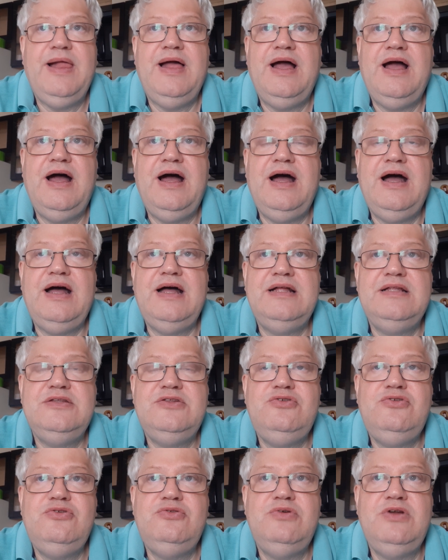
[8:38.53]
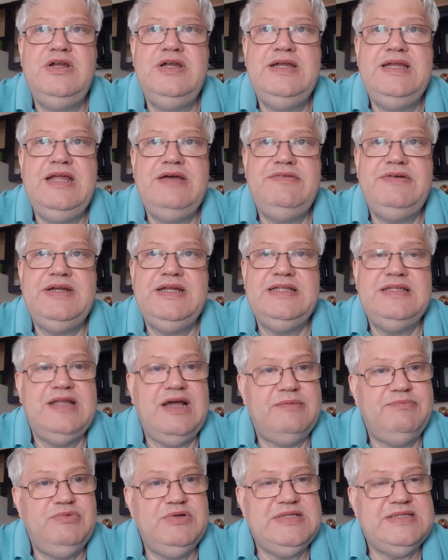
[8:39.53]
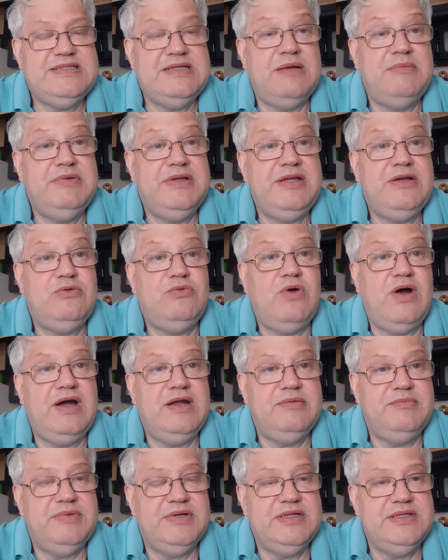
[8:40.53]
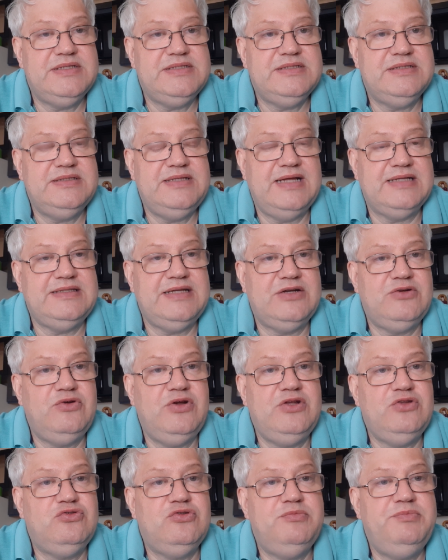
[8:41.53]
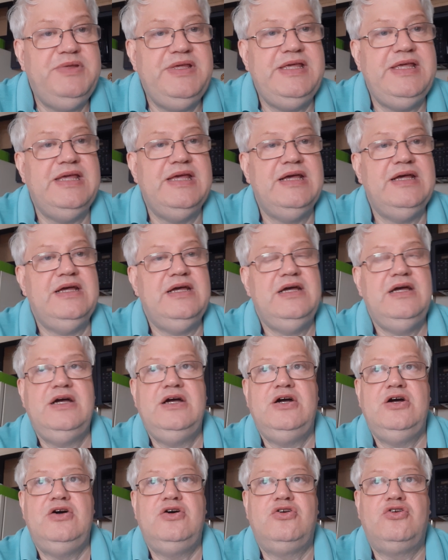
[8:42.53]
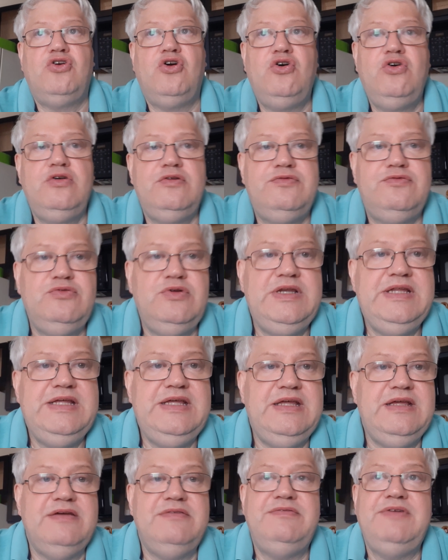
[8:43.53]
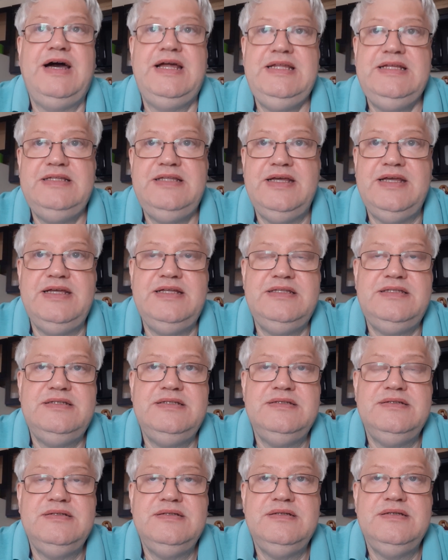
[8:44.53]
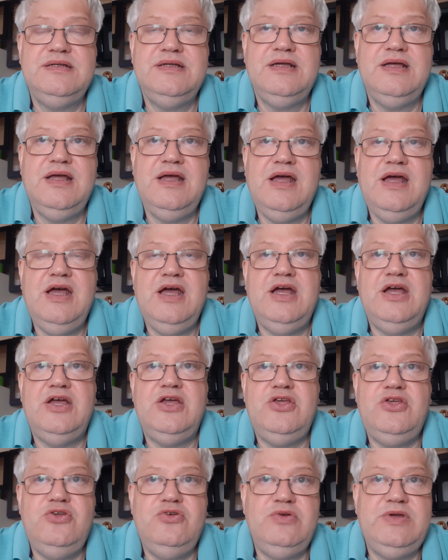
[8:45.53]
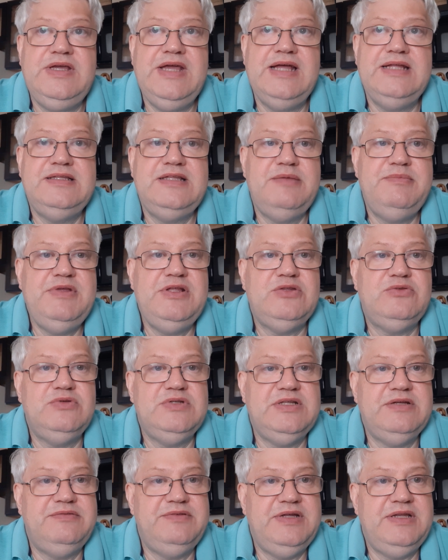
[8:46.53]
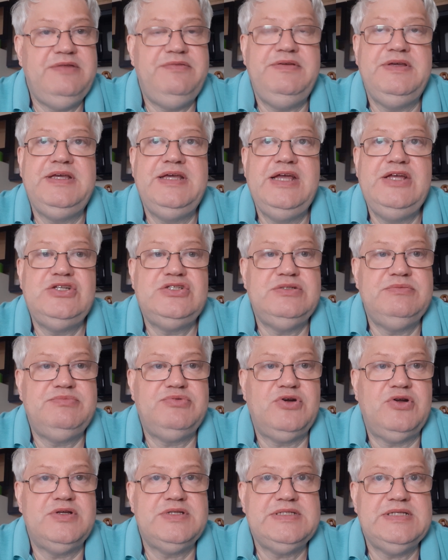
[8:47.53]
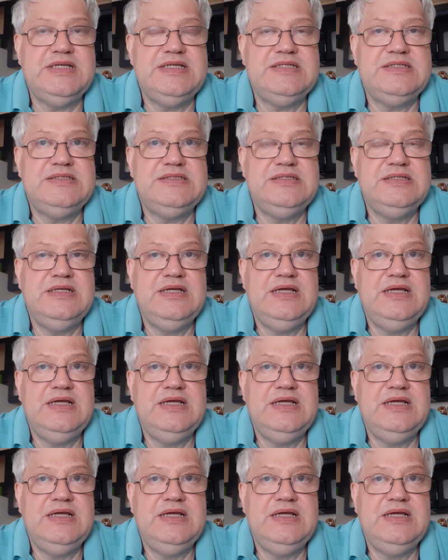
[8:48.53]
and you will never end up with some requirements that are going to be wrongfully validated. You get them into the verification process,